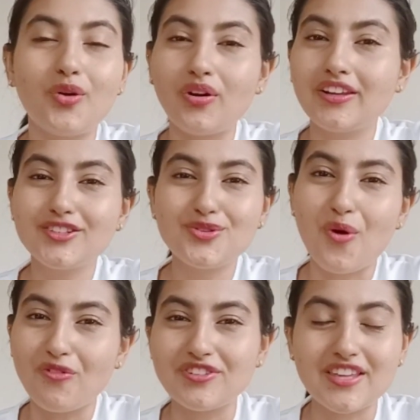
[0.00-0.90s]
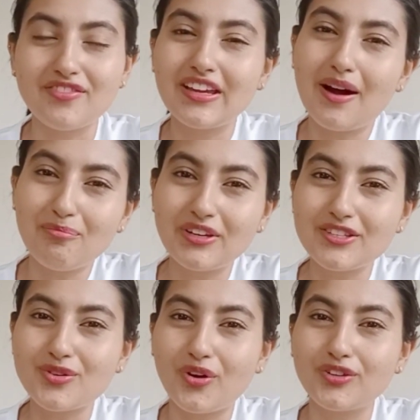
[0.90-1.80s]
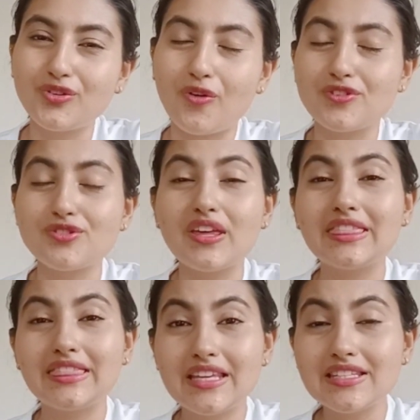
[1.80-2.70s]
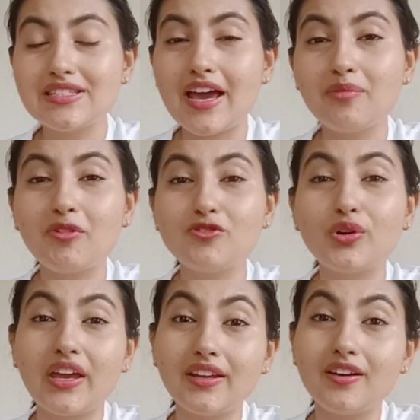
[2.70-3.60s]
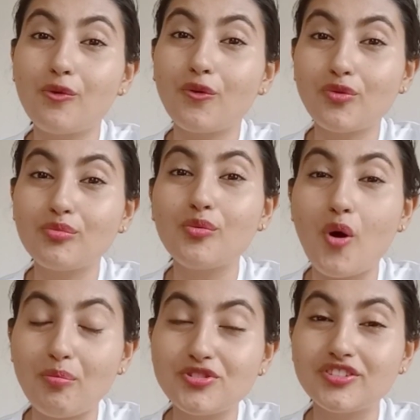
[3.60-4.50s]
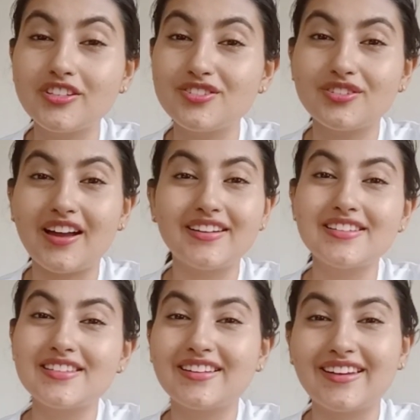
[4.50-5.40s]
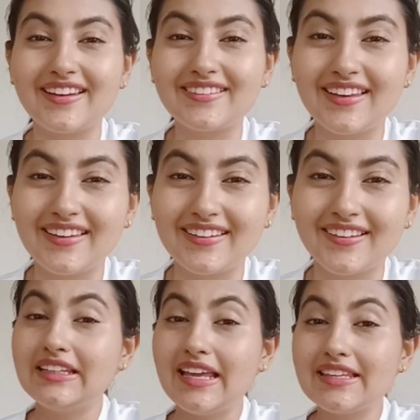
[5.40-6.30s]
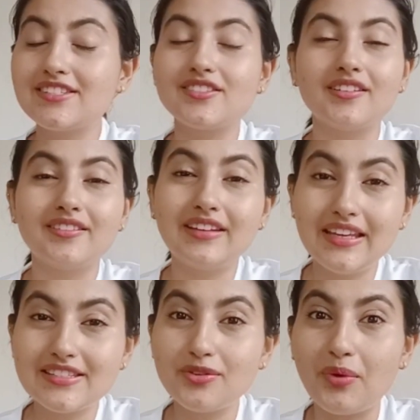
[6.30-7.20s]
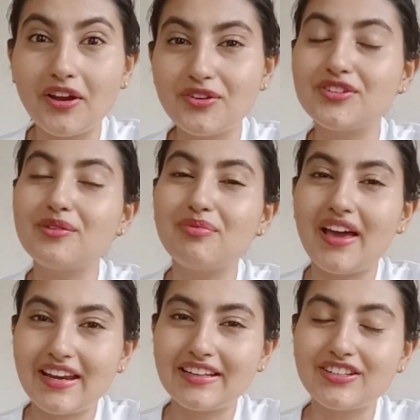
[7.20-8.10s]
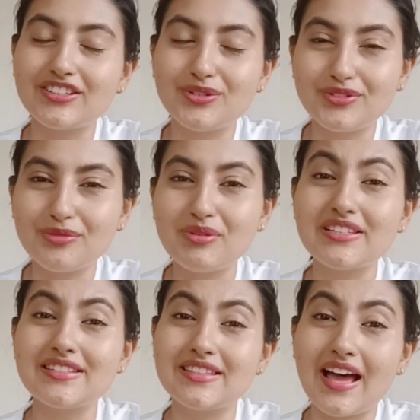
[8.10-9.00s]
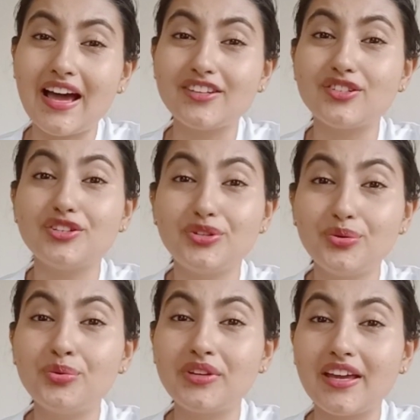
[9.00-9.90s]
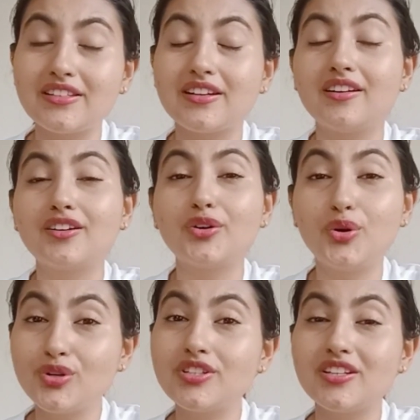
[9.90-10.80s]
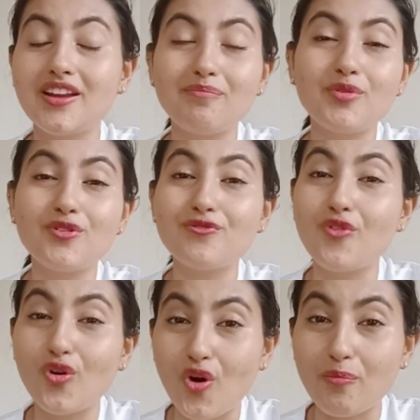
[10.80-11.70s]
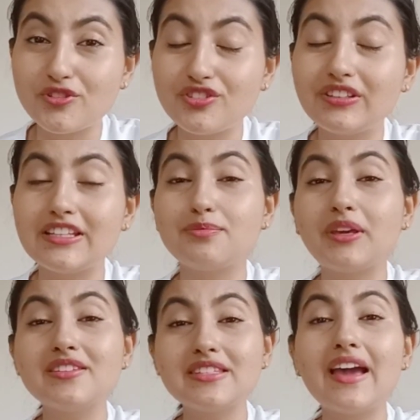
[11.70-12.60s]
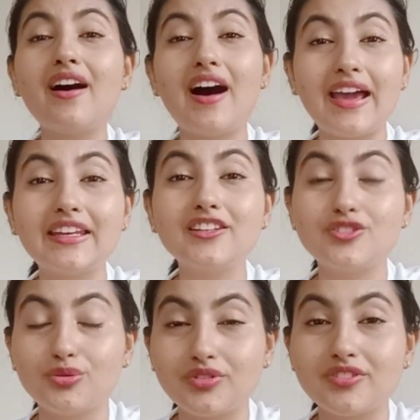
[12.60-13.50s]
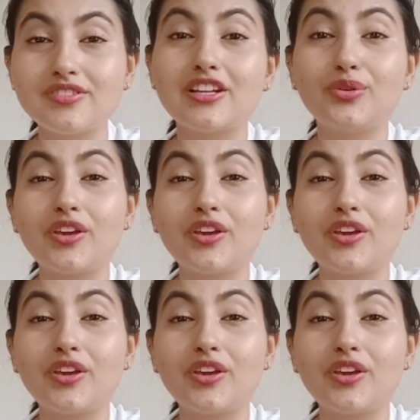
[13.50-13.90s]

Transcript: calling to office, every company is calling to office. So at this time, if you're getting a work from home opportunity, so that is a great thing. Next reason why you should apply at Tutorbin is that you get a good number of work opportunities because they are hiring tutors, they're